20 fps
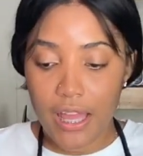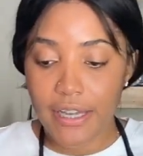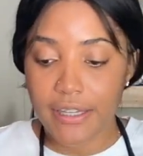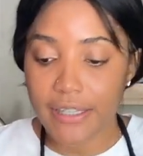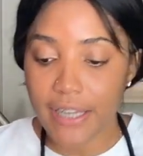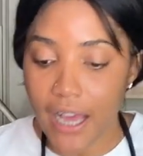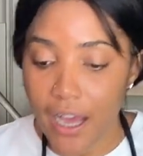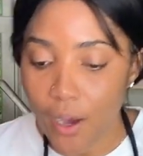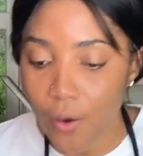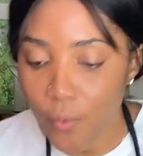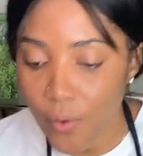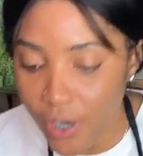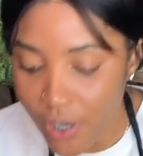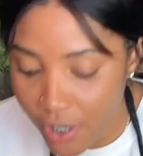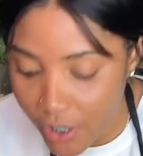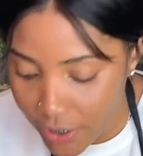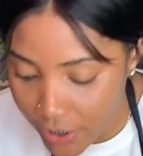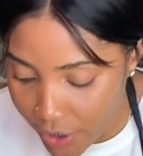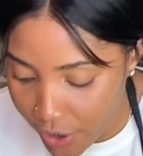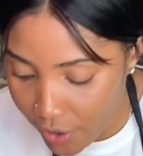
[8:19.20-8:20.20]
now we're
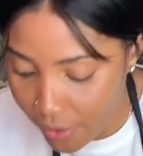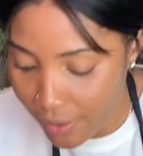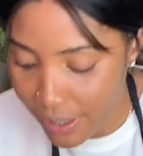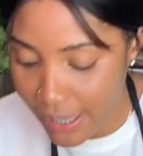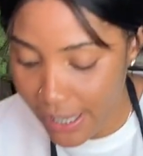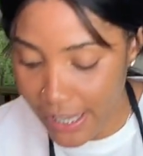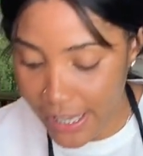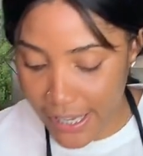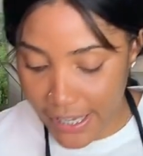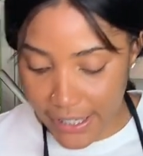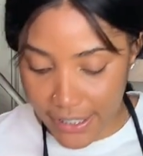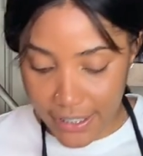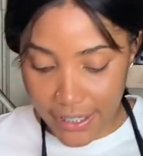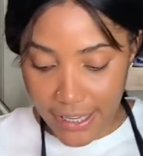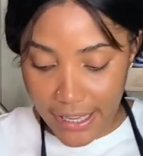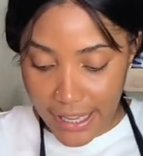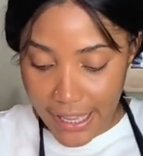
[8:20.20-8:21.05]
gonna go ahead